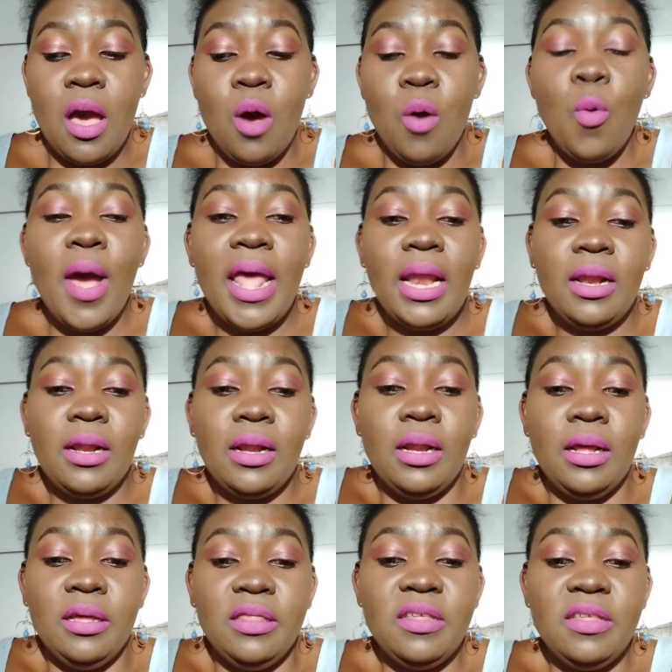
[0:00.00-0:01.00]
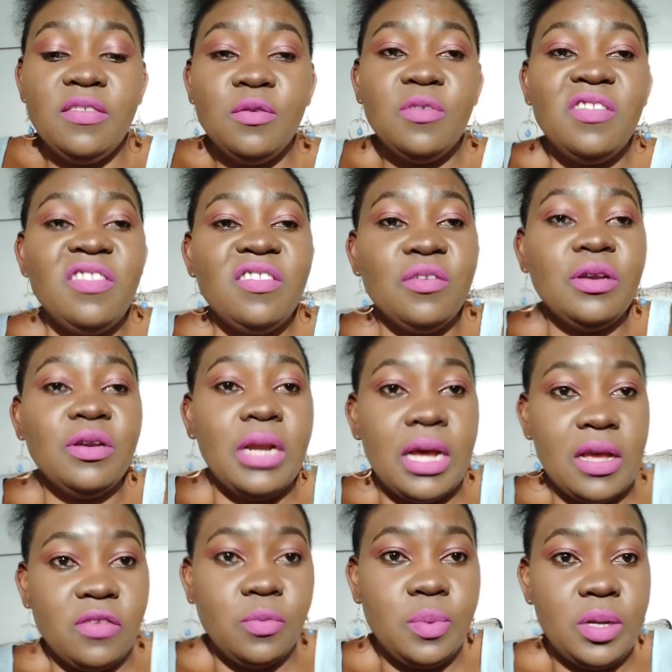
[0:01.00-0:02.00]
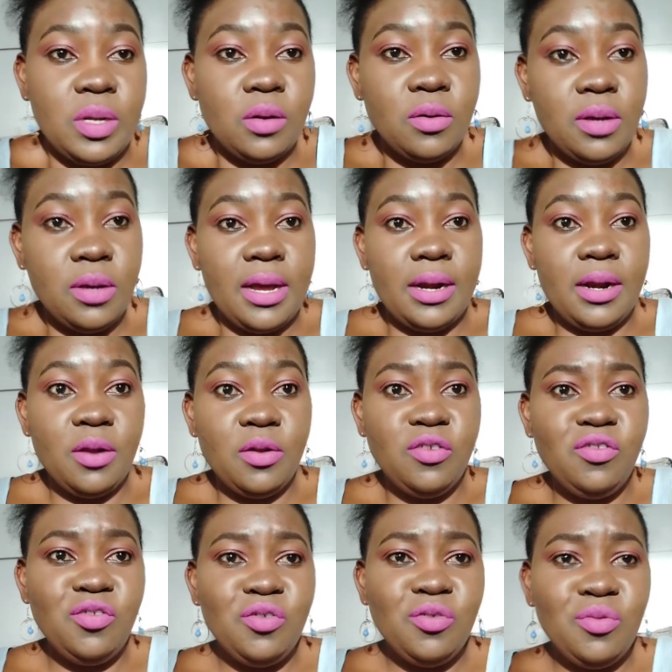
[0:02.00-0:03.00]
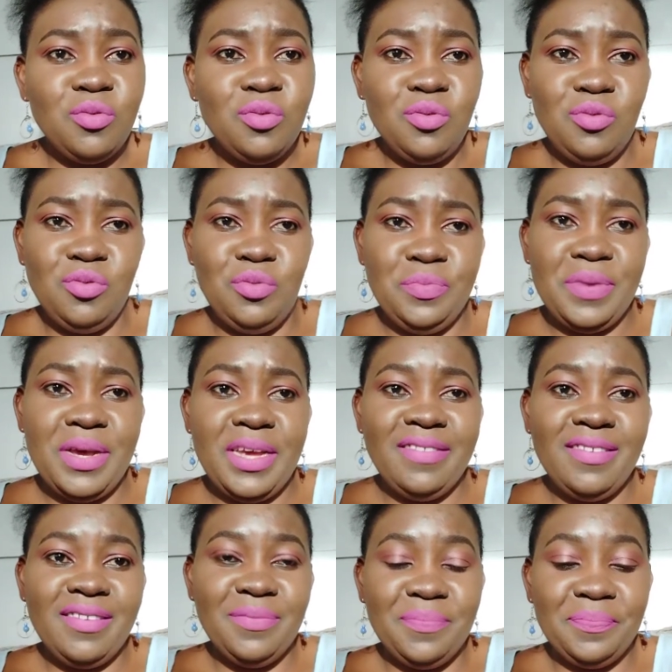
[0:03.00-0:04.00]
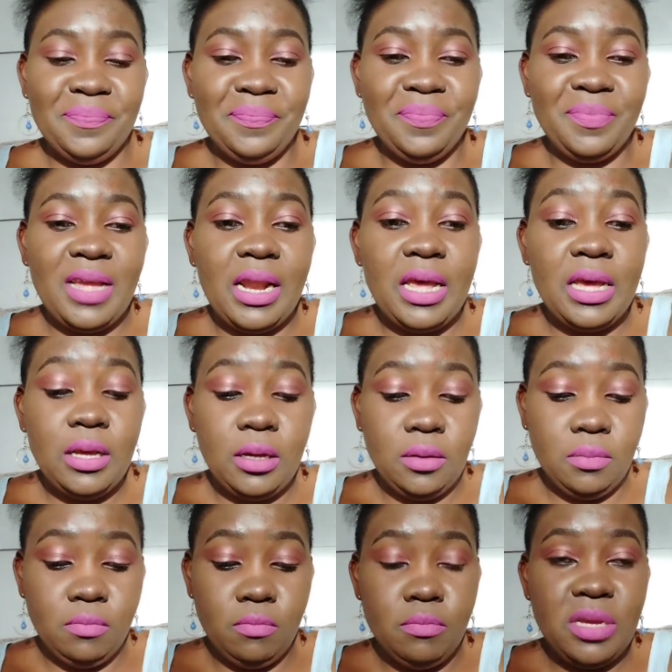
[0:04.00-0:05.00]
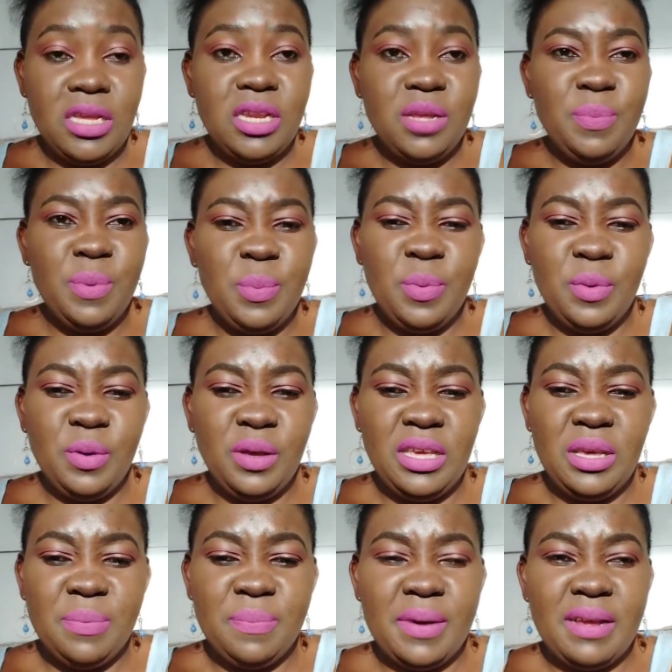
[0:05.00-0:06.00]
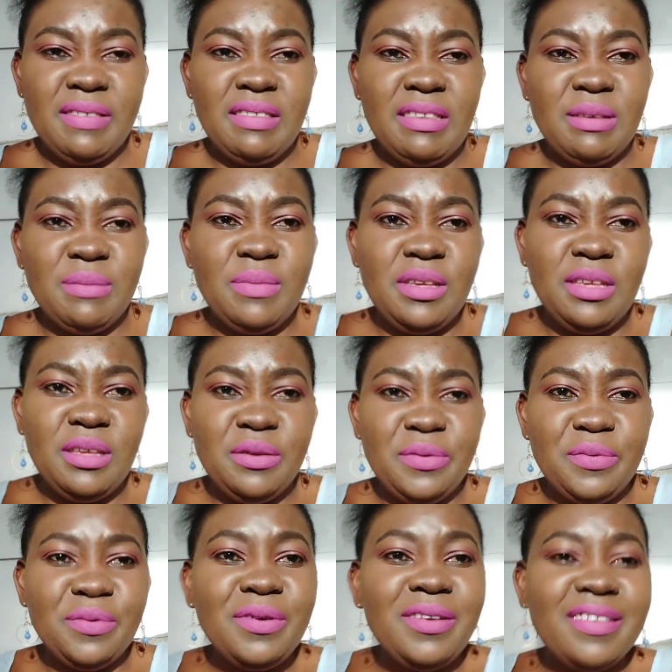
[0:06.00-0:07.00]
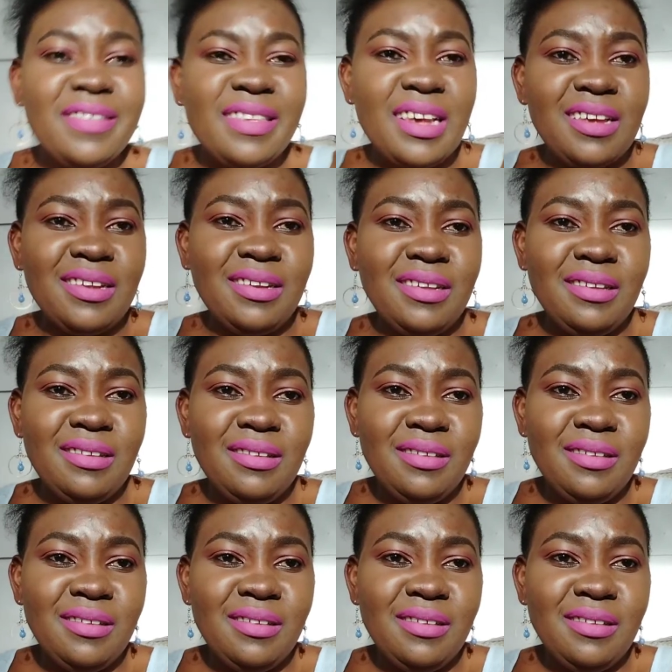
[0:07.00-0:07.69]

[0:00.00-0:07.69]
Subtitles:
Well, this question has been going around too much. Like, many people keep asking me, what is acne?